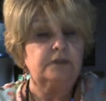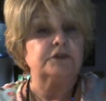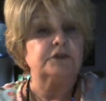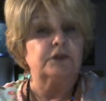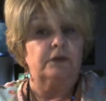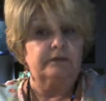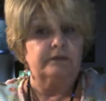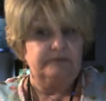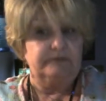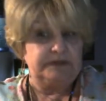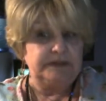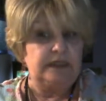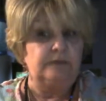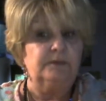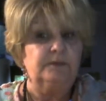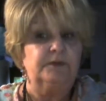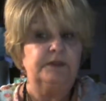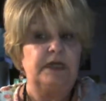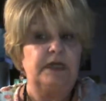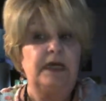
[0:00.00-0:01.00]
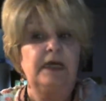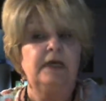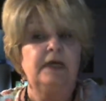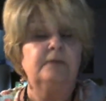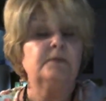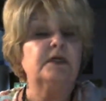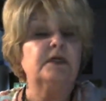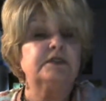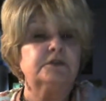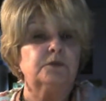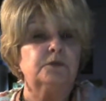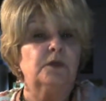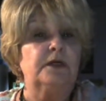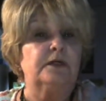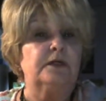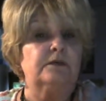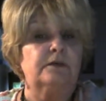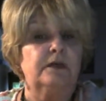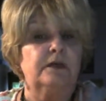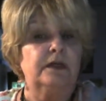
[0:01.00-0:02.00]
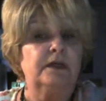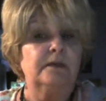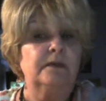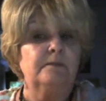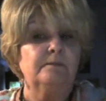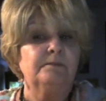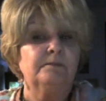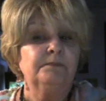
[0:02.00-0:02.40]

So I was able to hang my sweater up